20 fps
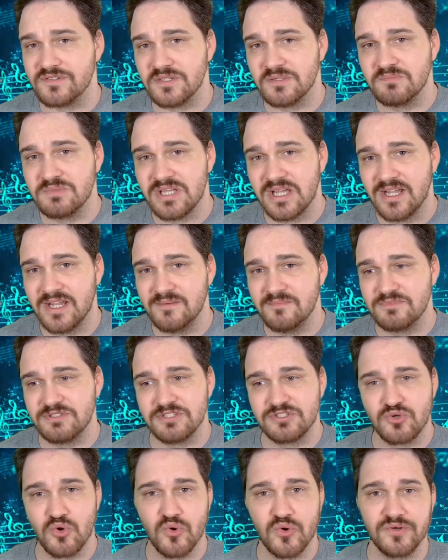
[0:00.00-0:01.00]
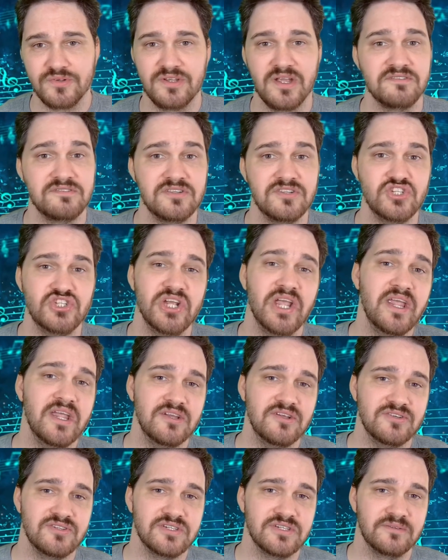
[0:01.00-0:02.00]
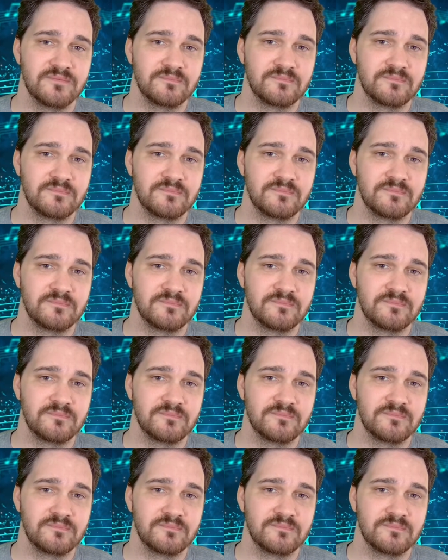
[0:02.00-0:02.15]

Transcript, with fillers: Sometimes this chord doesn't change.